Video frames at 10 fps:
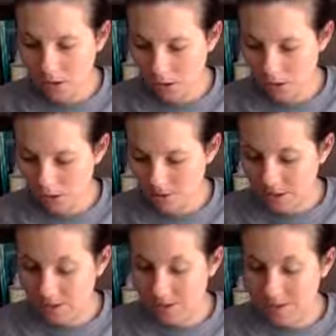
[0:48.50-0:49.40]

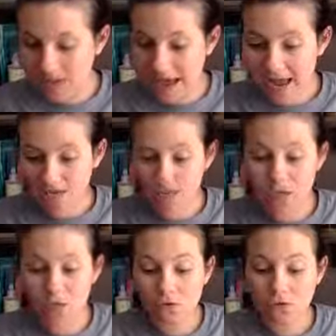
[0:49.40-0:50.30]
So I've been adding
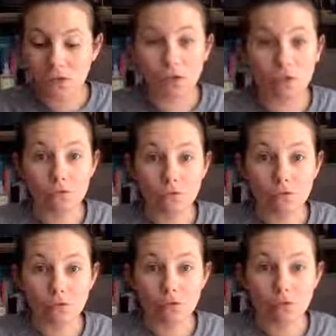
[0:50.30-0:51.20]
videos to
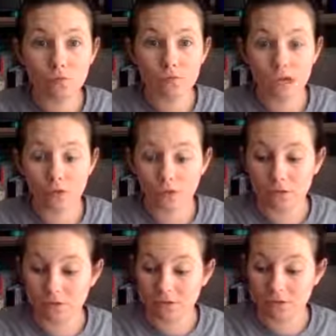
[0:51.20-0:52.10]
YouTube,
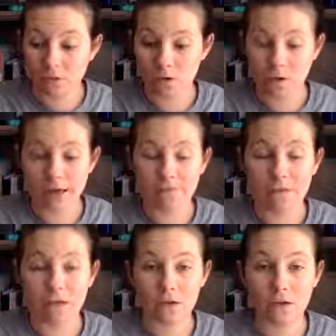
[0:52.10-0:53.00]
downloading Facebook Live
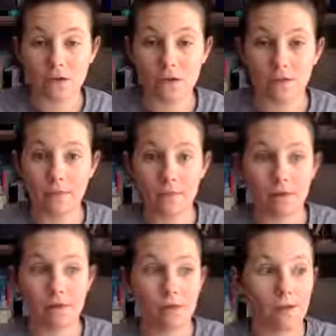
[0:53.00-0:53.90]
videos, and
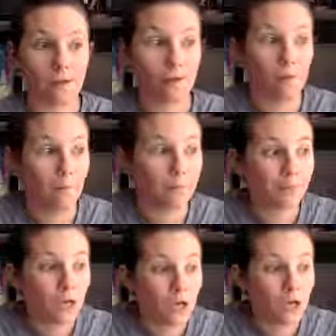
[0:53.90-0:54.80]
then
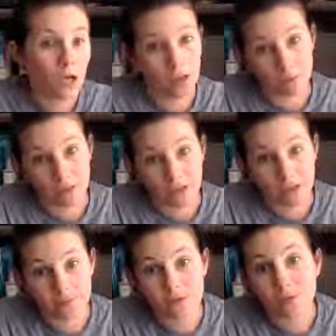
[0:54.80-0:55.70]
uploading
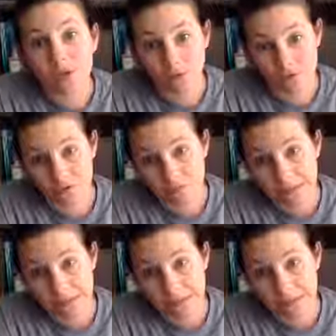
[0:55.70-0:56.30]
them to my YouTube.